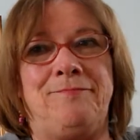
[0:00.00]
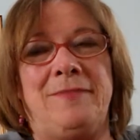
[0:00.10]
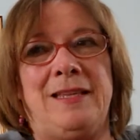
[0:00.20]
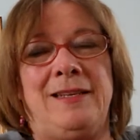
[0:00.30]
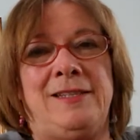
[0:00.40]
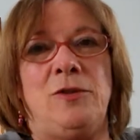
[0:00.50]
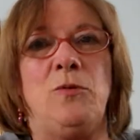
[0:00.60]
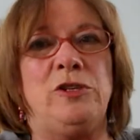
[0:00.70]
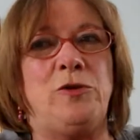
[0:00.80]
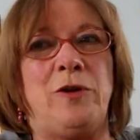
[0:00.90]
It is so
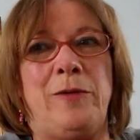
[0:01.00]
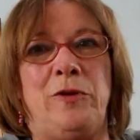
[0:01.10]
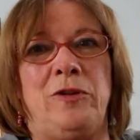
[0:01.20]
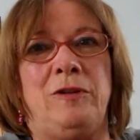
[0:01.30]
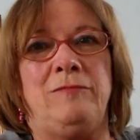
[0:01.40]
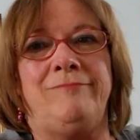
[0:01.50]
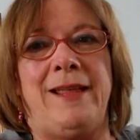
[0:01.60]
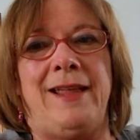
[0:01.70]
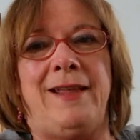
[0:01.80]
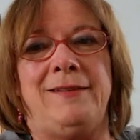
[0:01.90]
enjoyable,
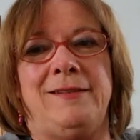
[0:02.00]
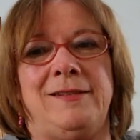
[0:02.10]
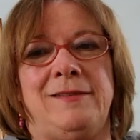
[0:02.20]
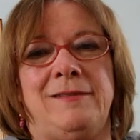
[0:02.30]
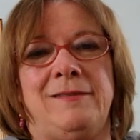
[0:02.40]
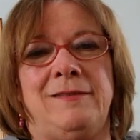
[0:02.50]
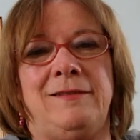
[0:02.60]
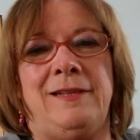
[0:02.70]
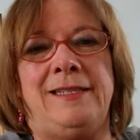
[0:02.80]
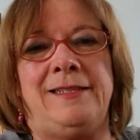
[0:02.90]
and
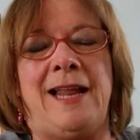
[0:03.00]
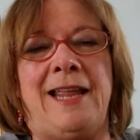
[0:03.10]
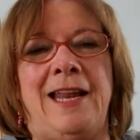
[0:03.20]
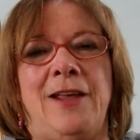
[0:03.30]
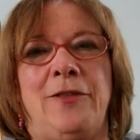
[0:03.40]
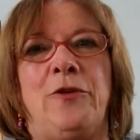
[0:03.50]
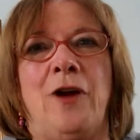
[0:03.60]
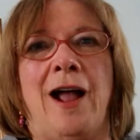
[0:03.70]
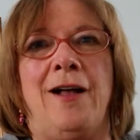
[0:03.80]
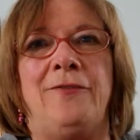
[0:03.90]
it's like any other
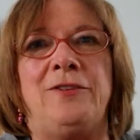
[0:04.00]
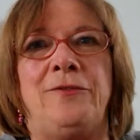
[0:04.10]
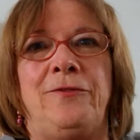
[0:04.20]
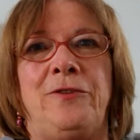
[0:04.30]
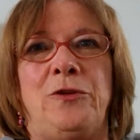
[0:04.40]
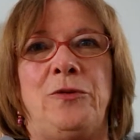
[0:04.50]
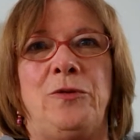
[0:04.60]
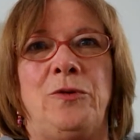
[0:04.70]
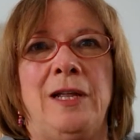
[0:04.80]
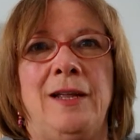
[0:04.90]
craft. If
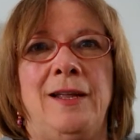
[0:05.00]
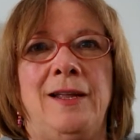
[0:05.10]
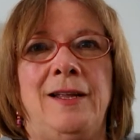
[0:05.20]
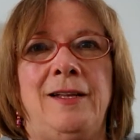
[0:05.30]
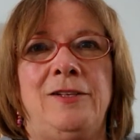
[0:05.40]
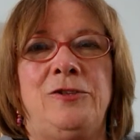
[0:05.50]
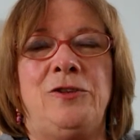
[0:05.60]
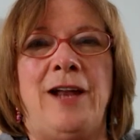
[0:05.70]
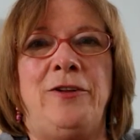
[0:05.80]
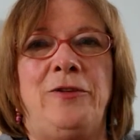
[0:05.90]
you
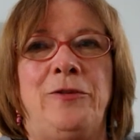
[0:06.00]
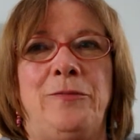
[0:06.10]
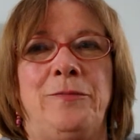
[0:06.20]
try to